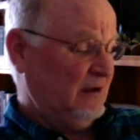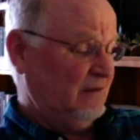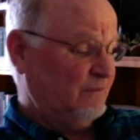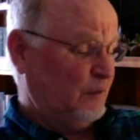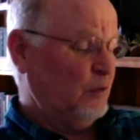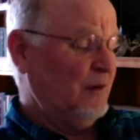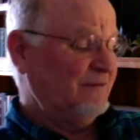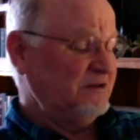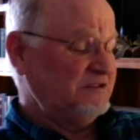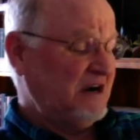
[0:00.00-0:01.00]
For whoever
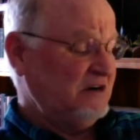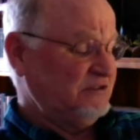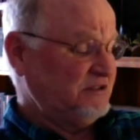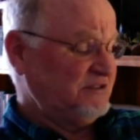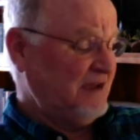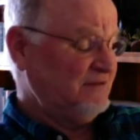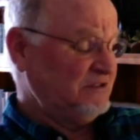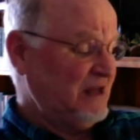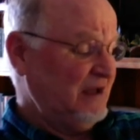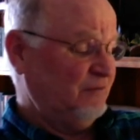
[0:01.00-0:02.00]
desires to save his
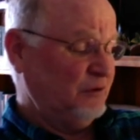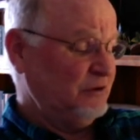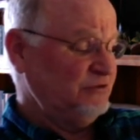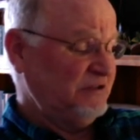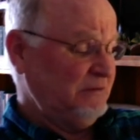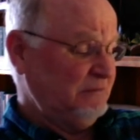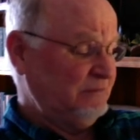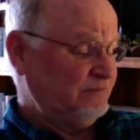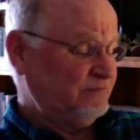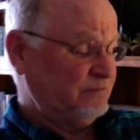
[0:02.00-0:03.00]
life will lose it,
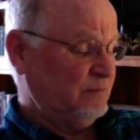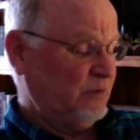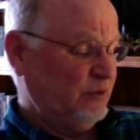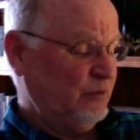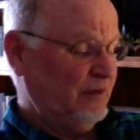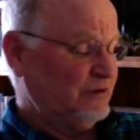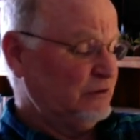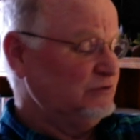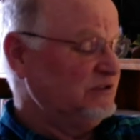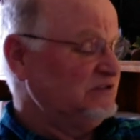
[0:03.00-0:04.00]
but whoever
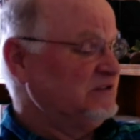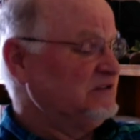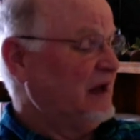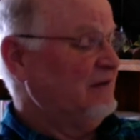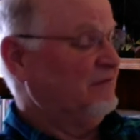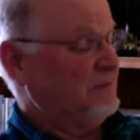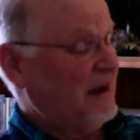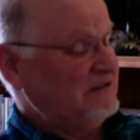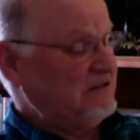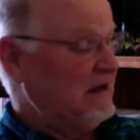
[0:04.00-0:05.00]
loses his life for
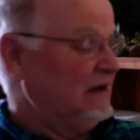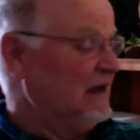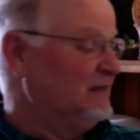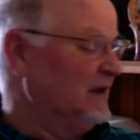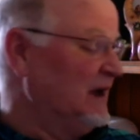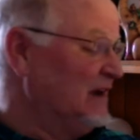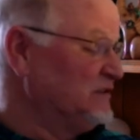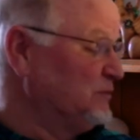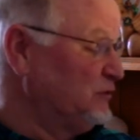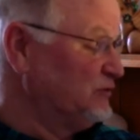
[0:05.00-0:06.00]
my sake and the
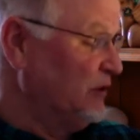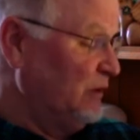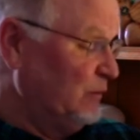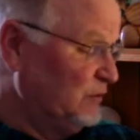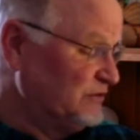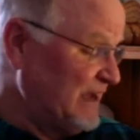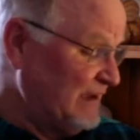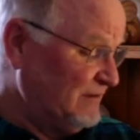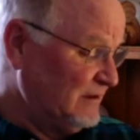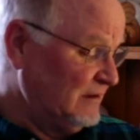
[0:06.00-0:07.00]
gospel's will
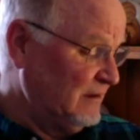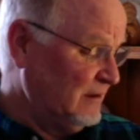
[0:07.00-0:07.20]
save it.